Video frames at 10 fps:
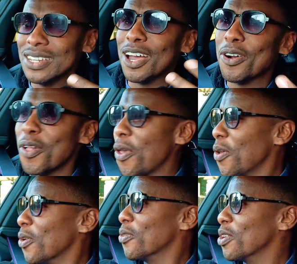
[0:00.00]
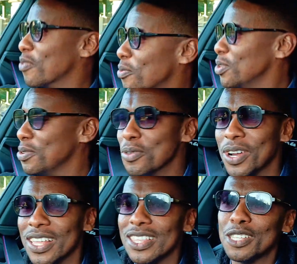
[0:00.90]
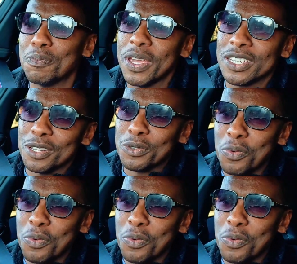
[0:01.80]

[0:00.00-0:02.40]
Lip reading: Now, whenever we do one of these specials,